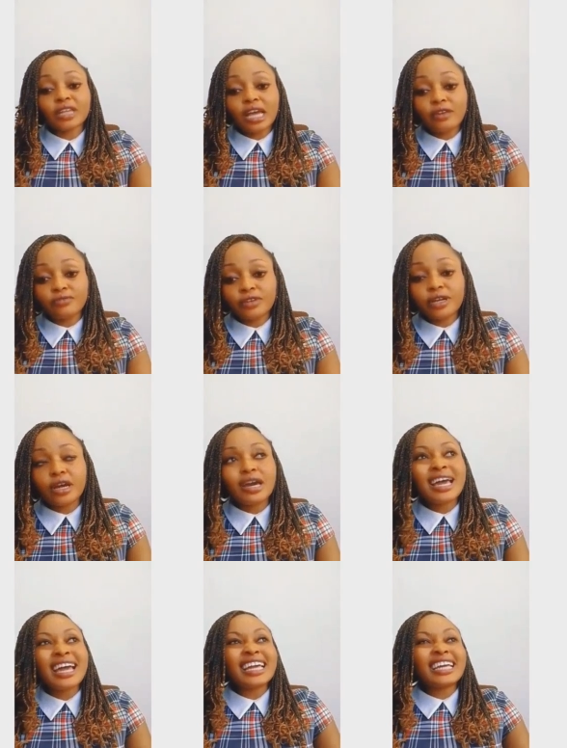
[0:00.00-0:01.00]
Africa.
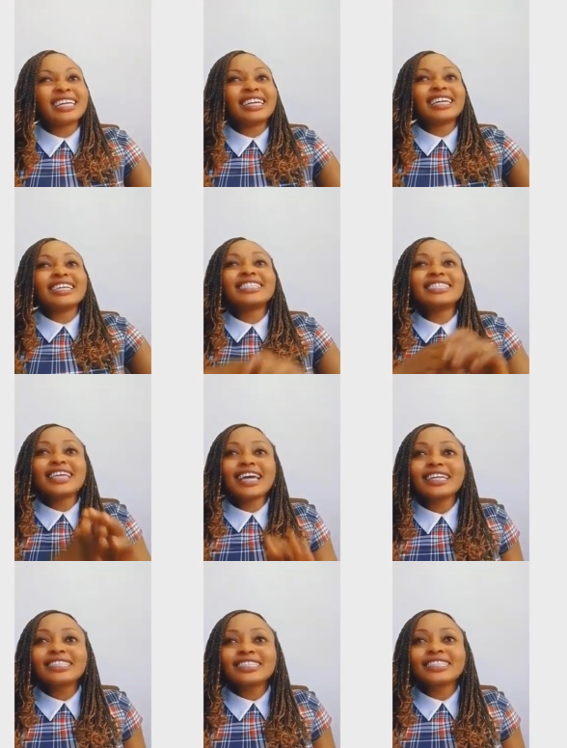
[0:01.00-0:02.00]
He
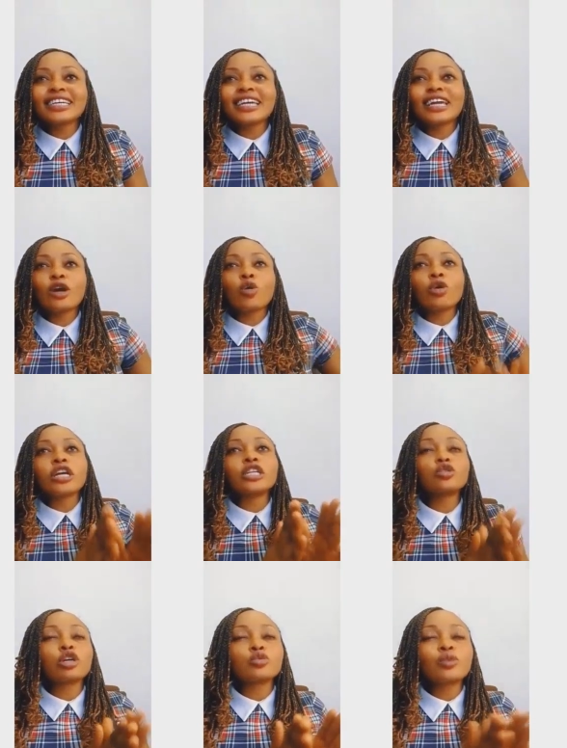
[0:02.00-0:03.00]
said
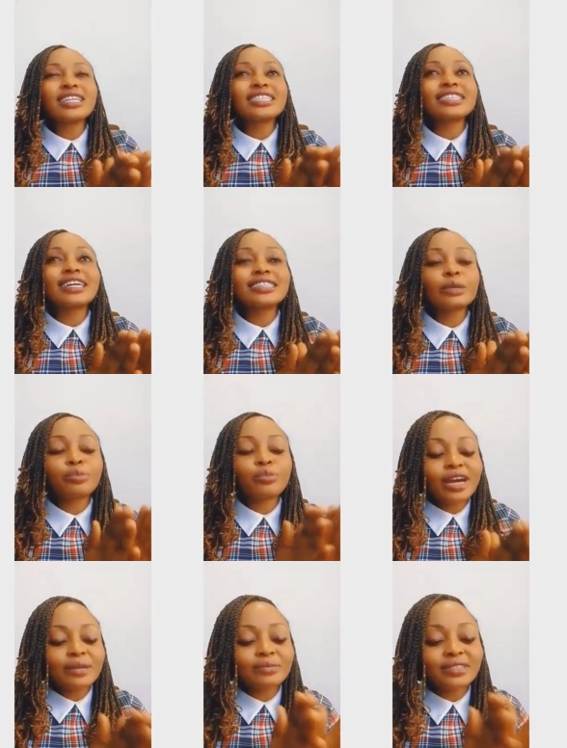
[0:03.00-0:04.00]
it was when they started
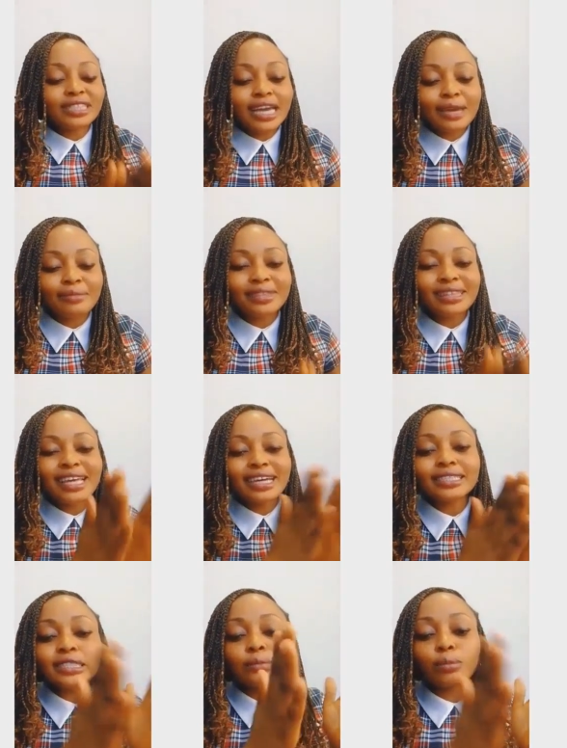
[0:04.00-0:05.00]
Primetime that
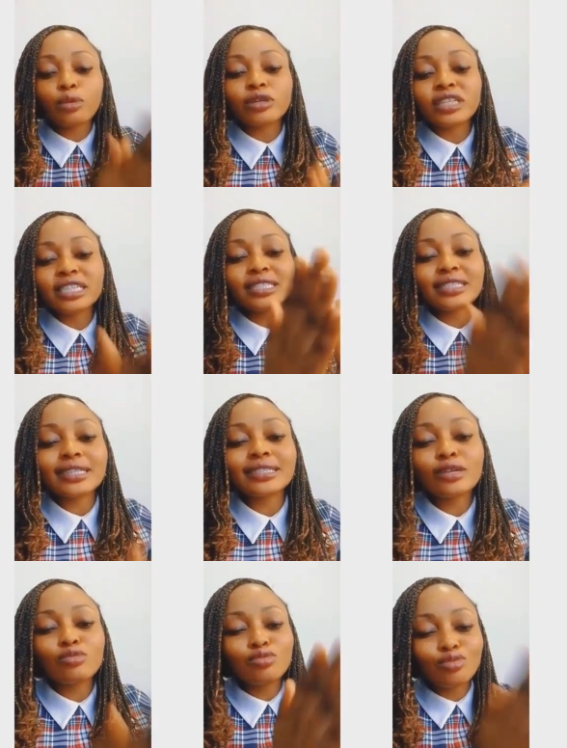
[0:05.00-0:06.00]
this money
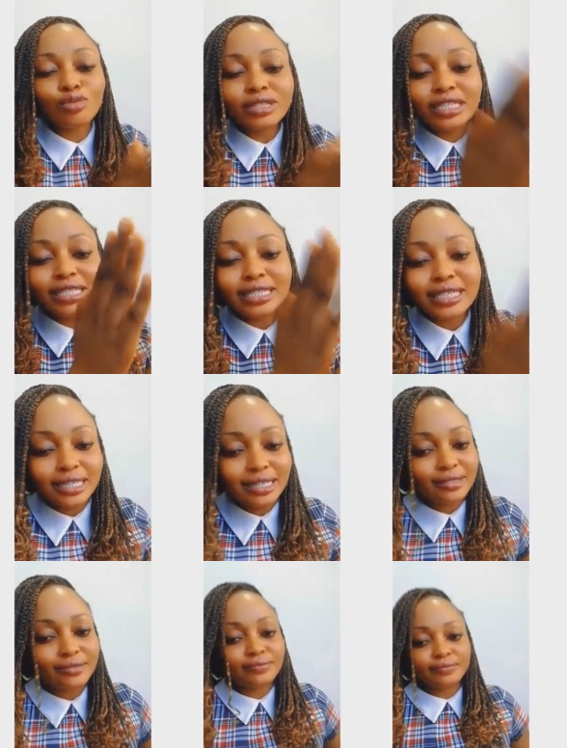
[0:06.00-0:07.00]
started rolling in.
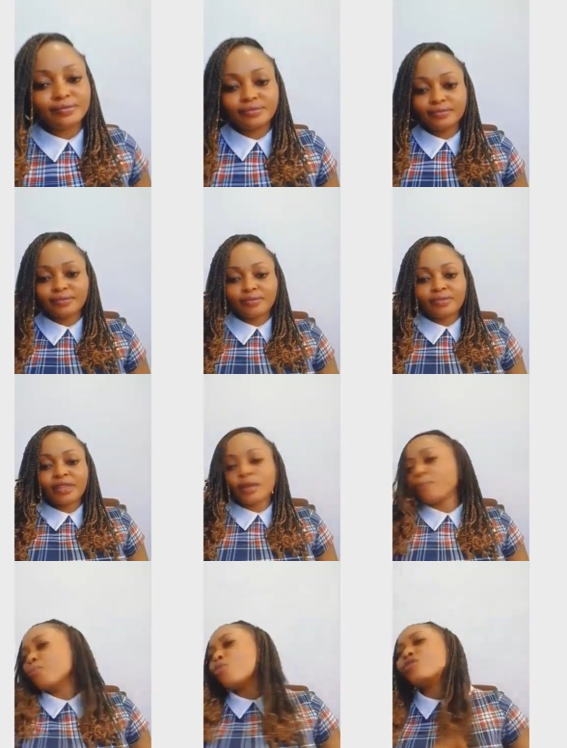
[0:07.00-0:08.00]

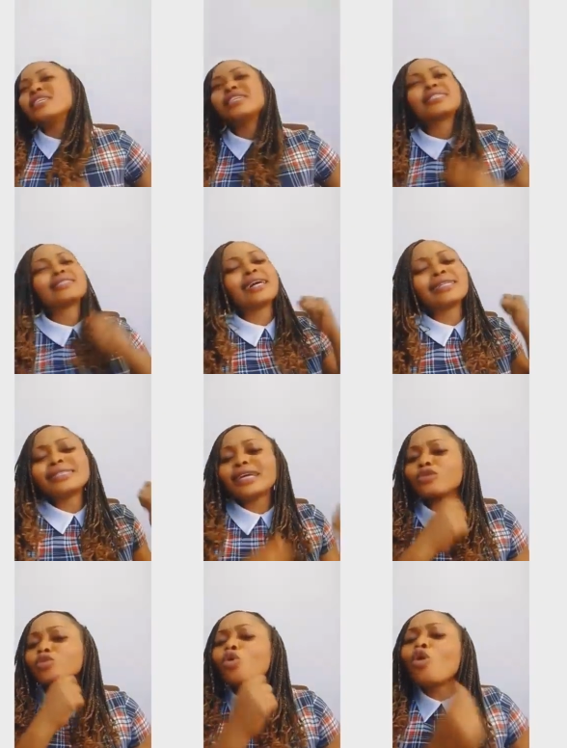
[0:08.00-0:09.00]
Money
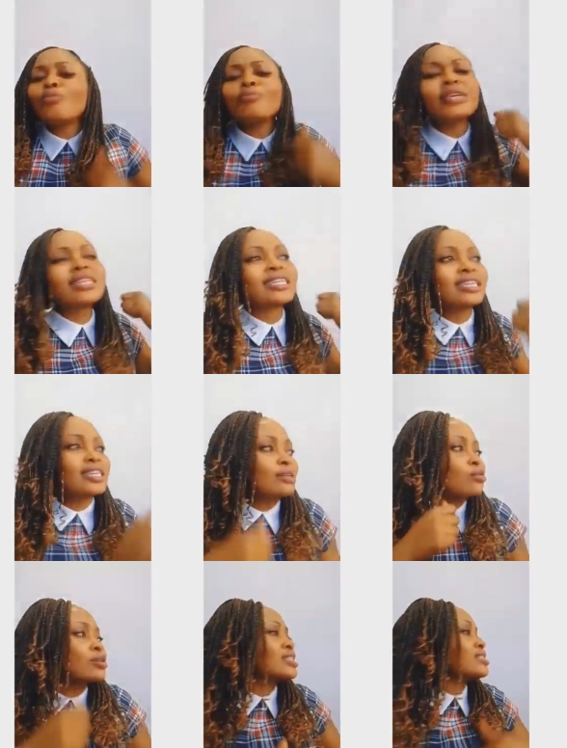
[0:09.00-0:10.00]
started coming
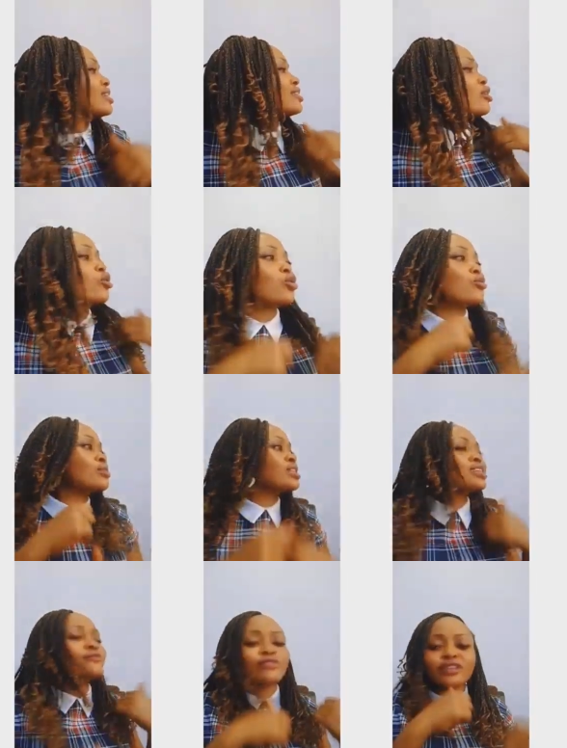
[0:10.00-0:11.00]
in. Money started coming
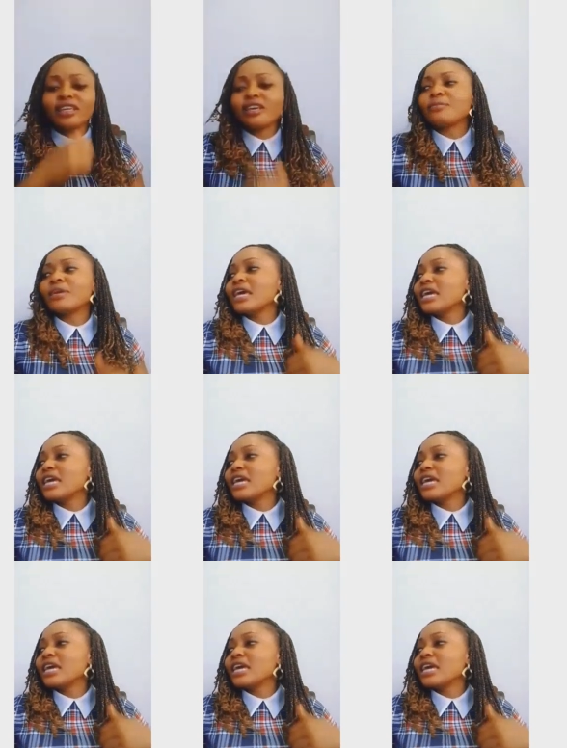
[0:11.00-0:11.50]
in for them.